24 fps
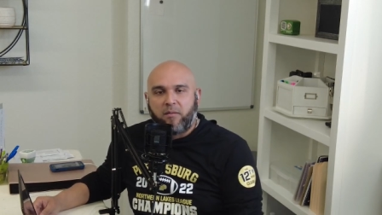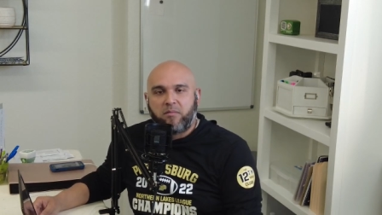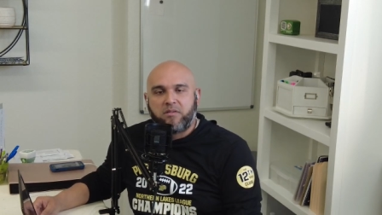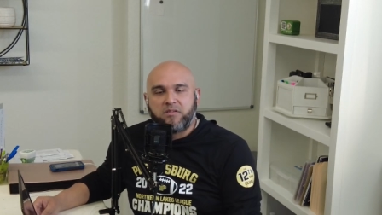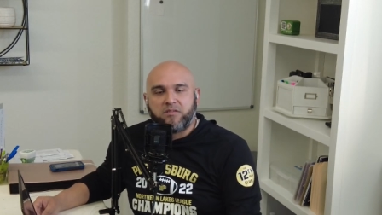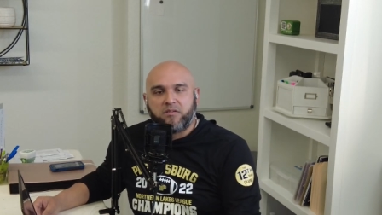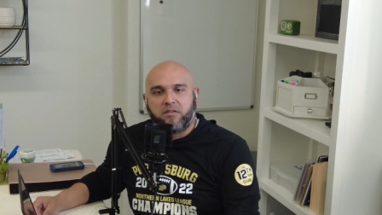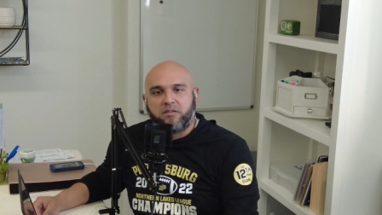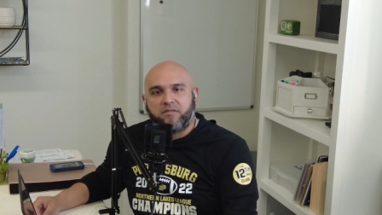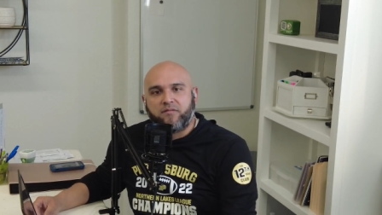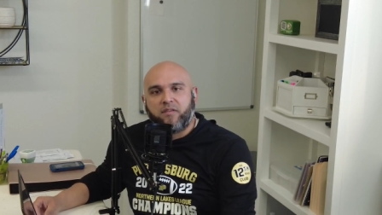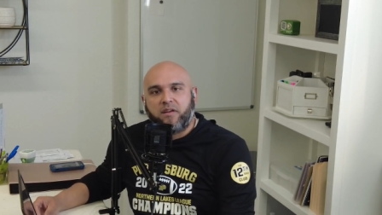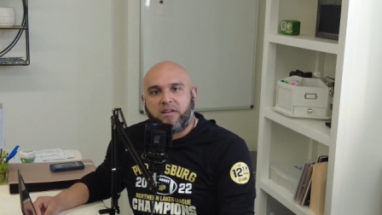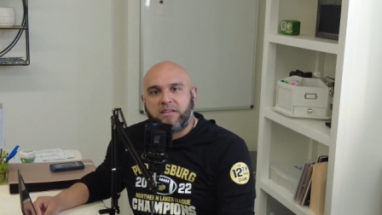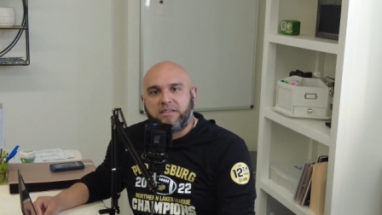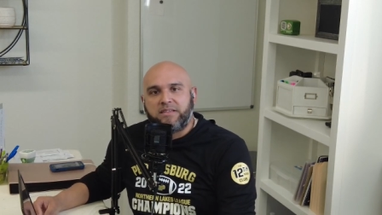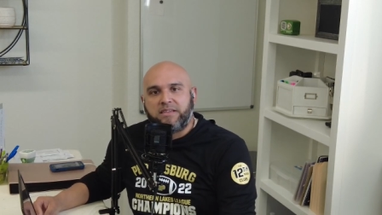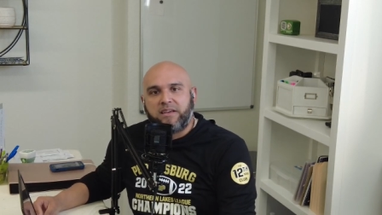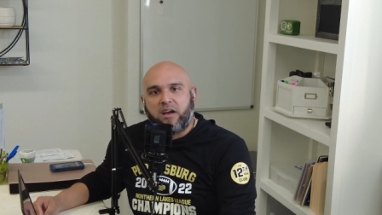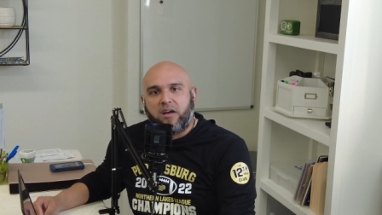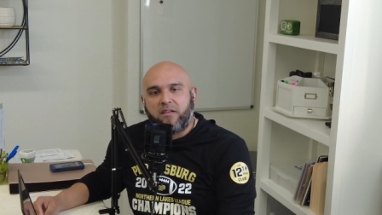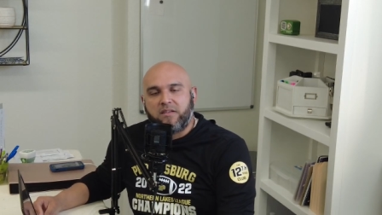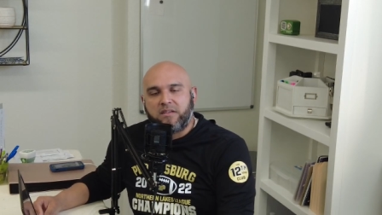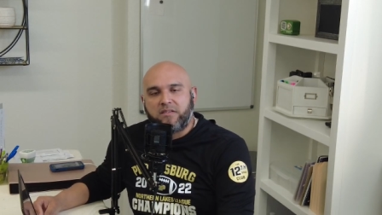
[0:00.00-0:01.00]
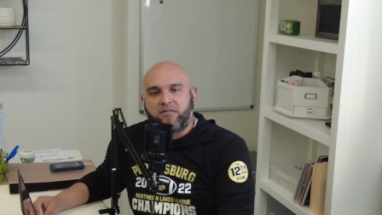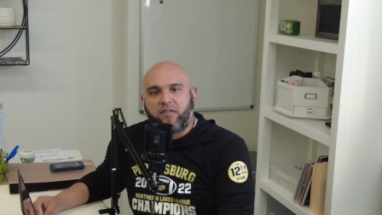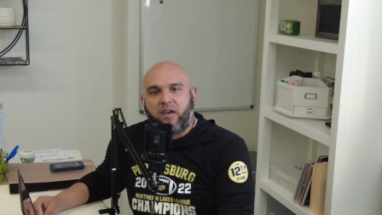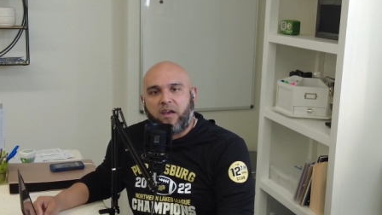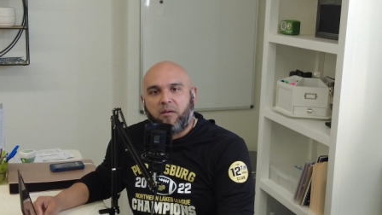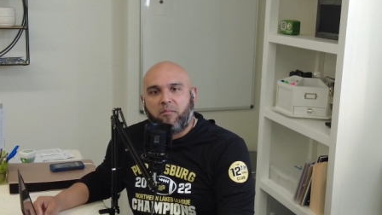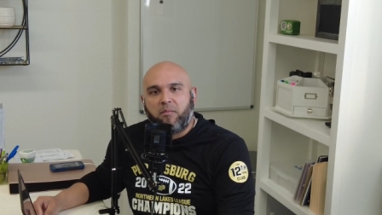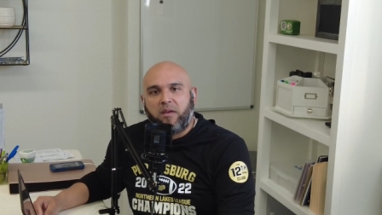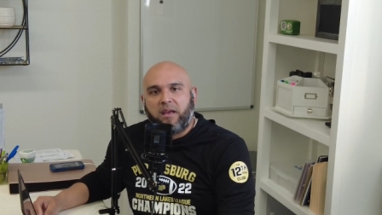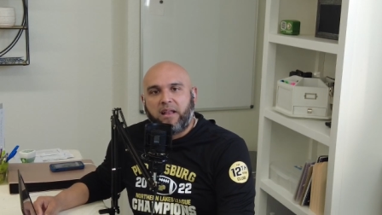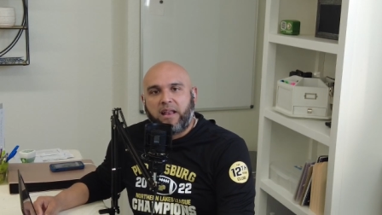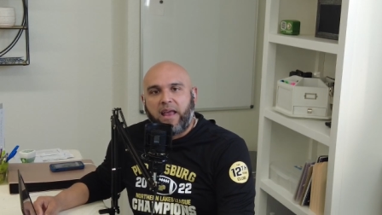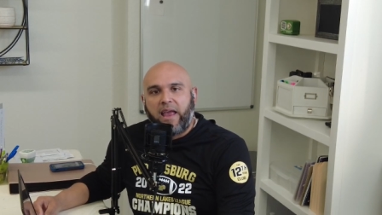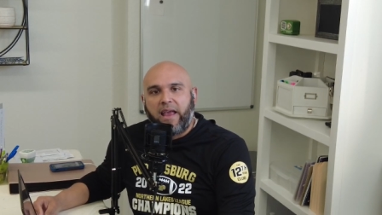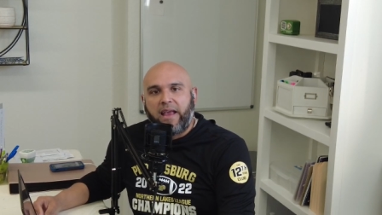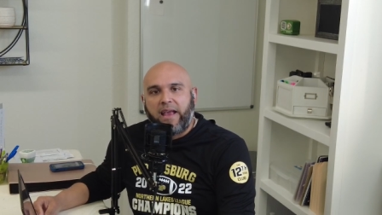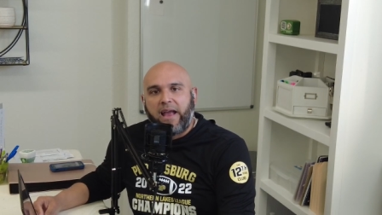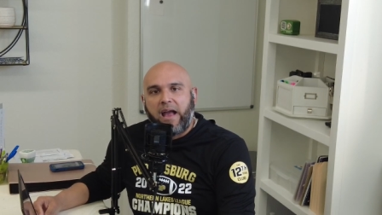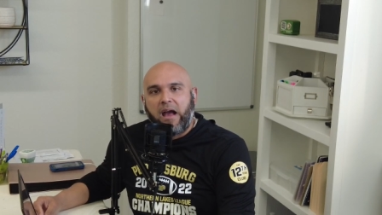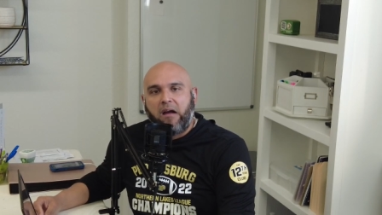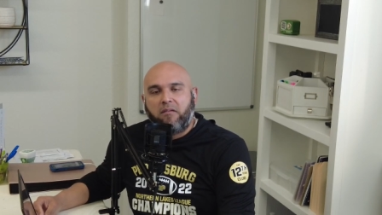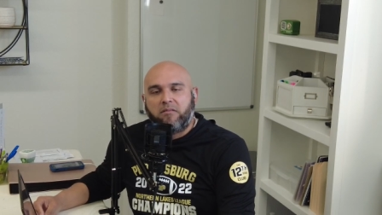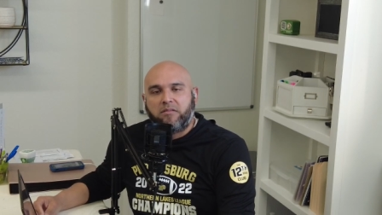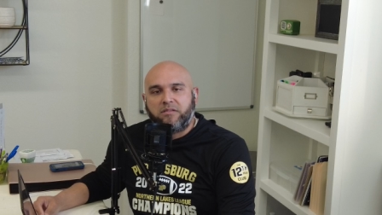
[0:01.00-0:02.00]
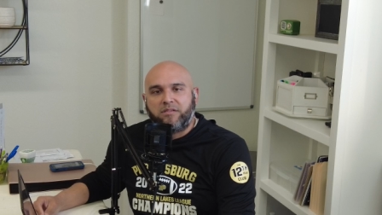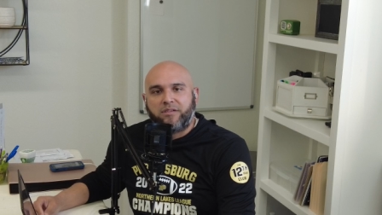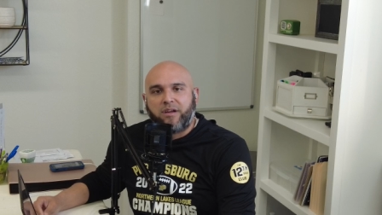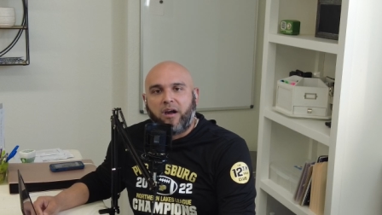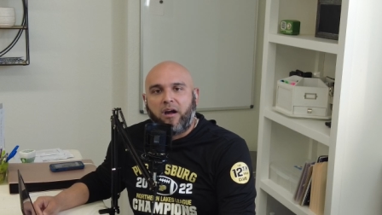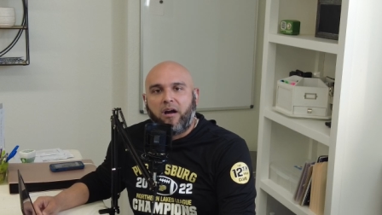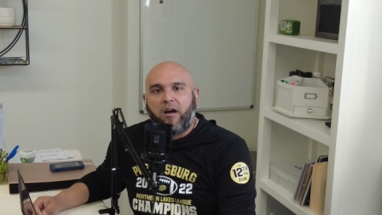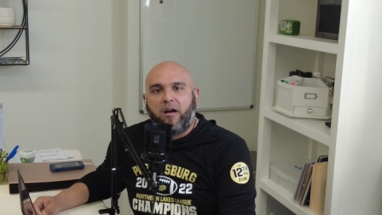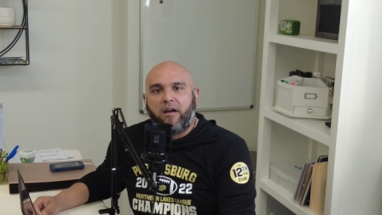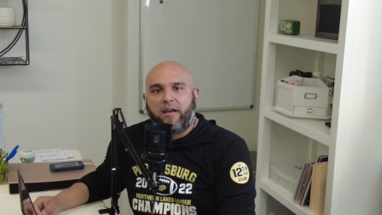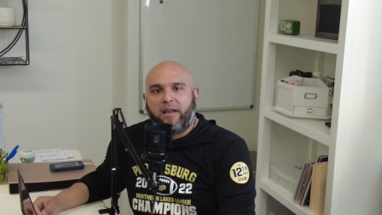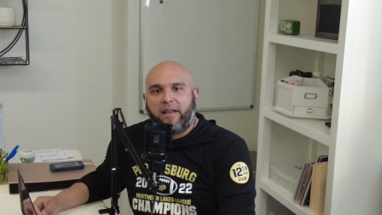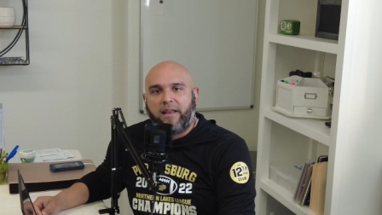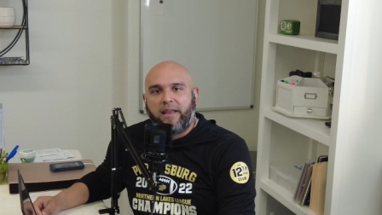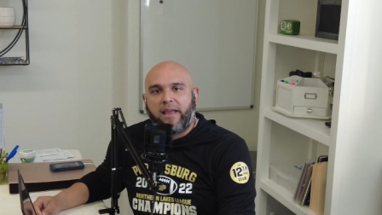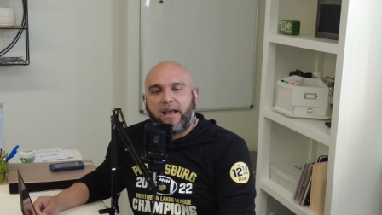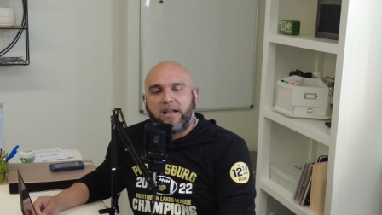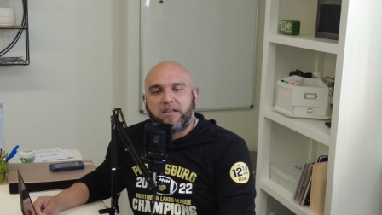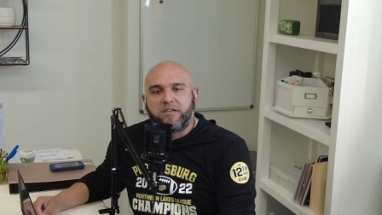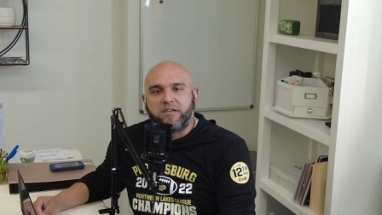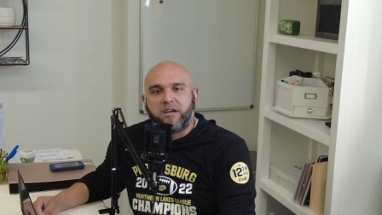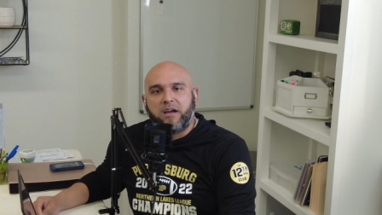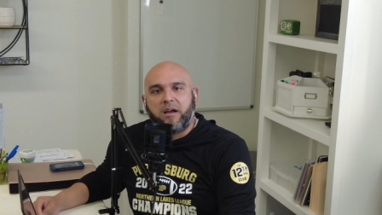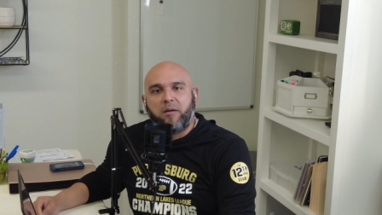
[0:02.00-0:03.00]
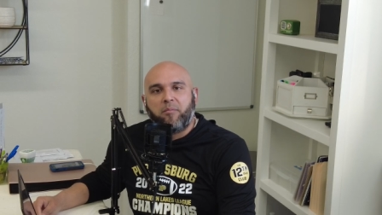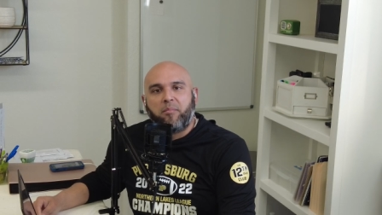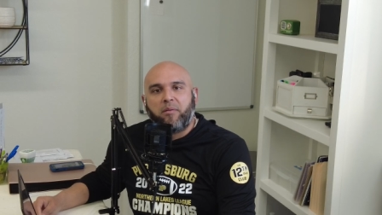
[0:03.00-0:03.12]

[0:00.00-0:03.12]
So it was fun to see all this family and hang out and talk and catch up.